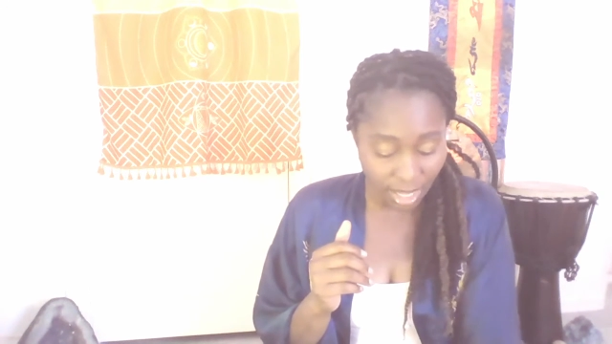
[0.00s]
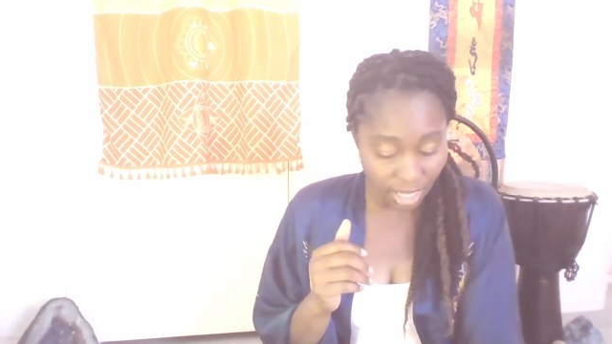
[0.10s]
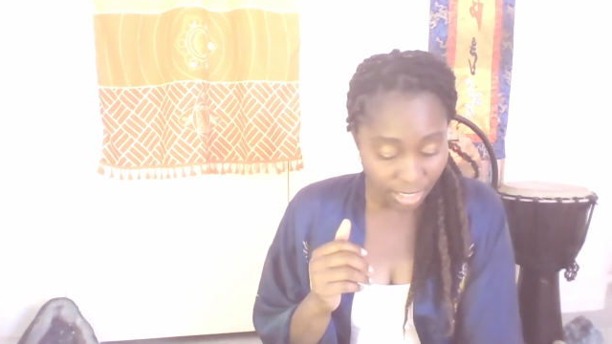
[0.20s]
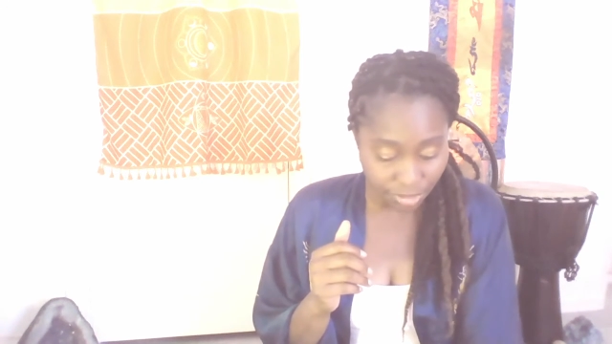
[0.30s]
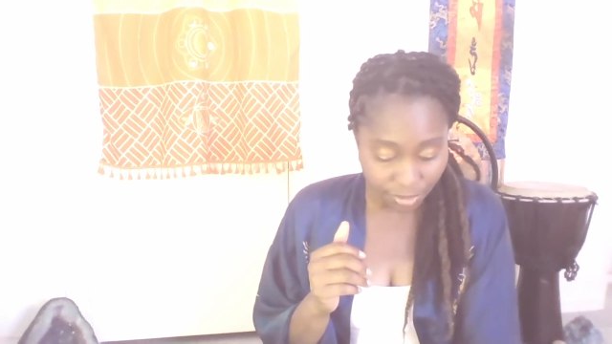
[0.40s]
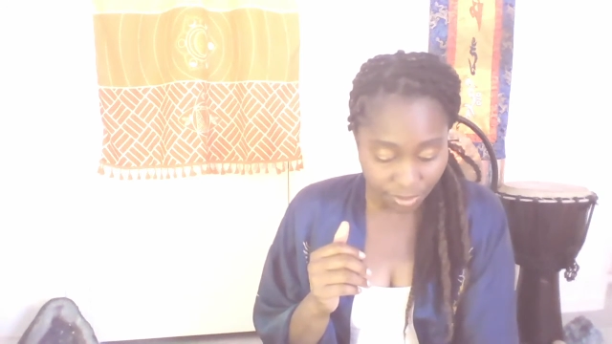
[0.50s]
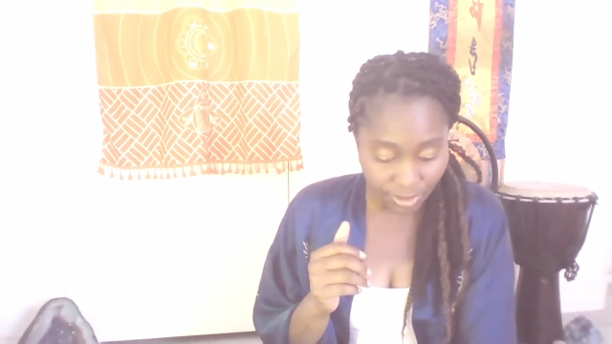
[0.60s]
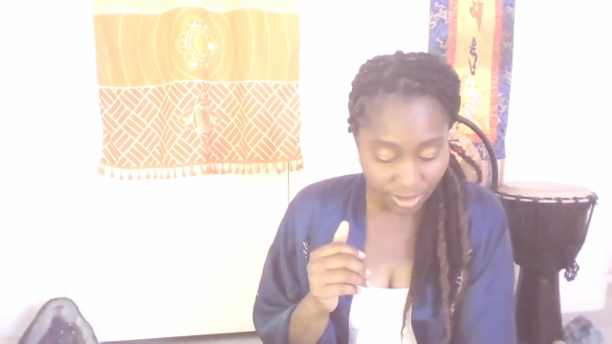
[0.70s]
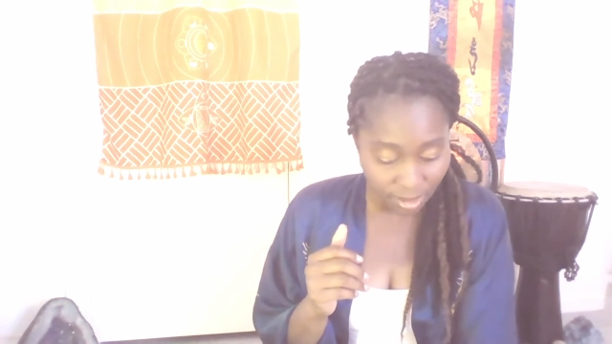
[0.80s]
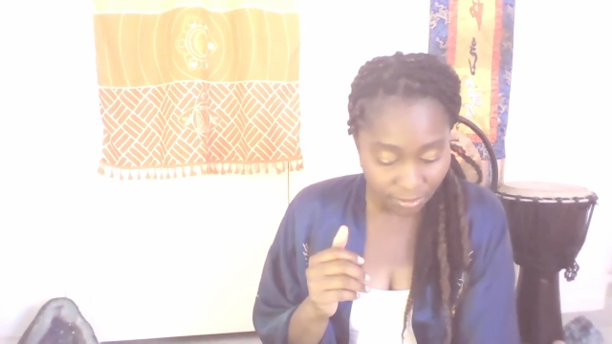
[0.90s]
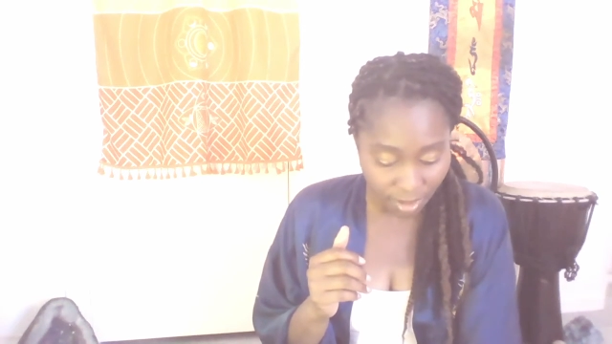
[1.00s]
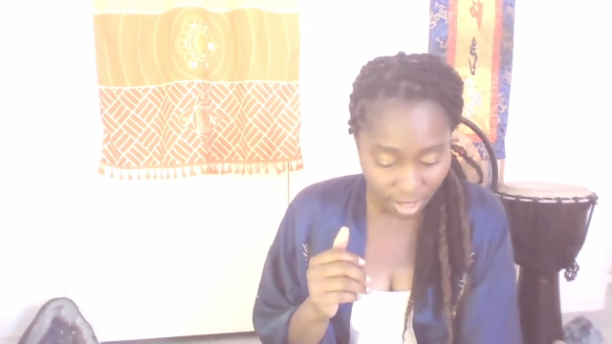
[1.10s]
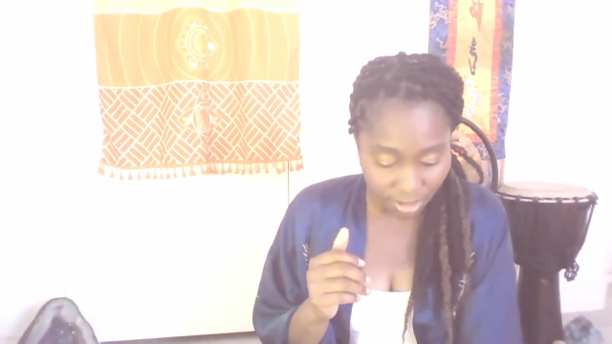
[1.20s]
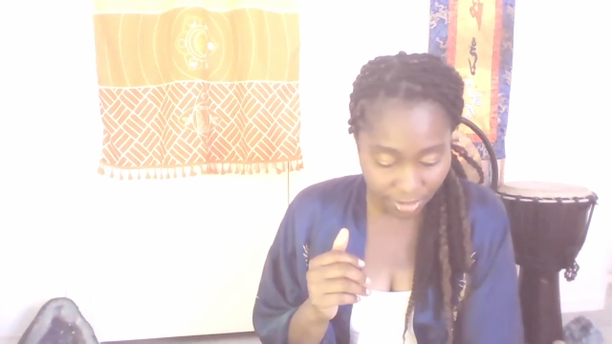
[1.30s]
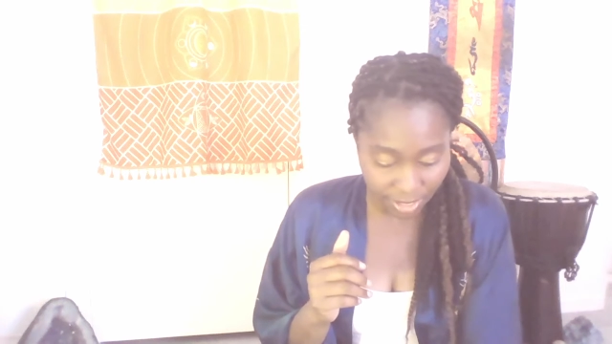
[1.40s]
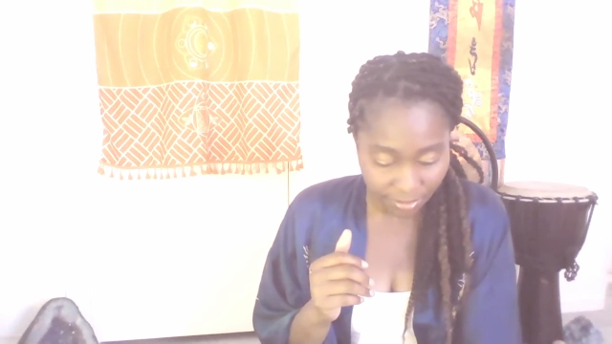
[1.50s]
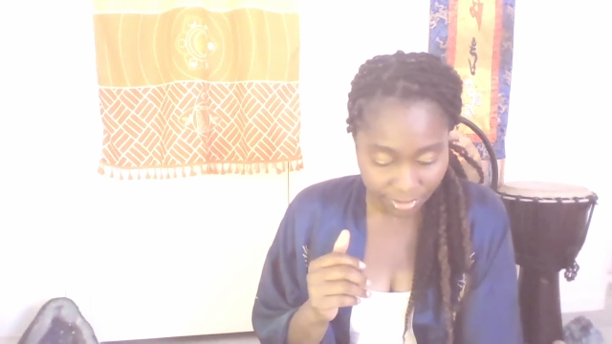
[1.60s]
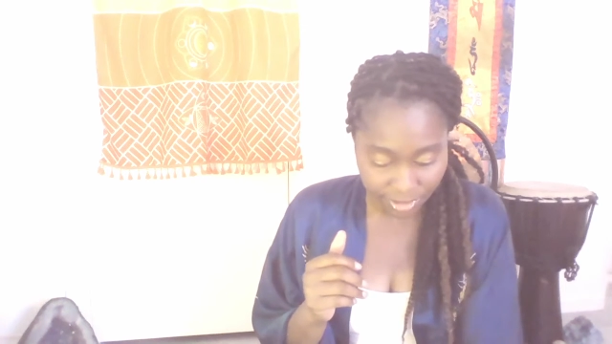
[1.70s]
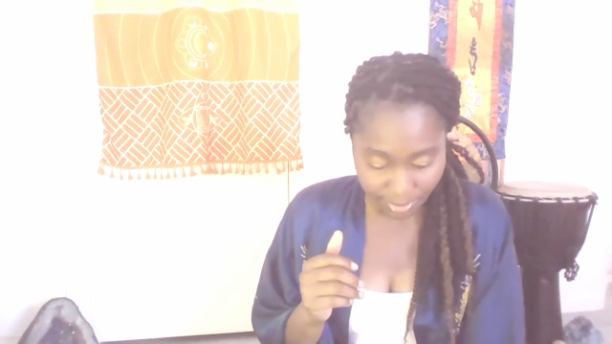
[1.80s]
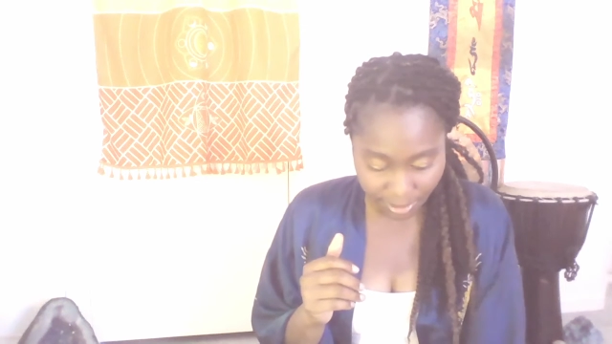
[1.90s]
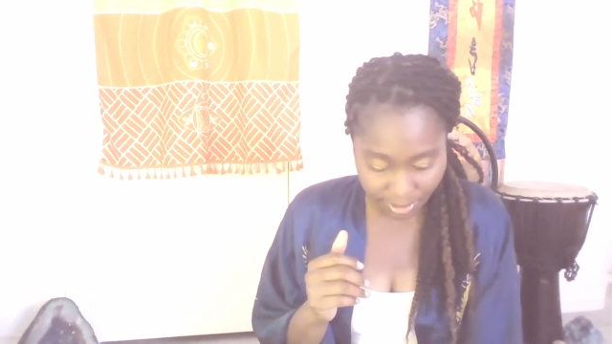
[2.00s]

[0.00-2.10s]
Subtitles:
I truly love, honor, and respect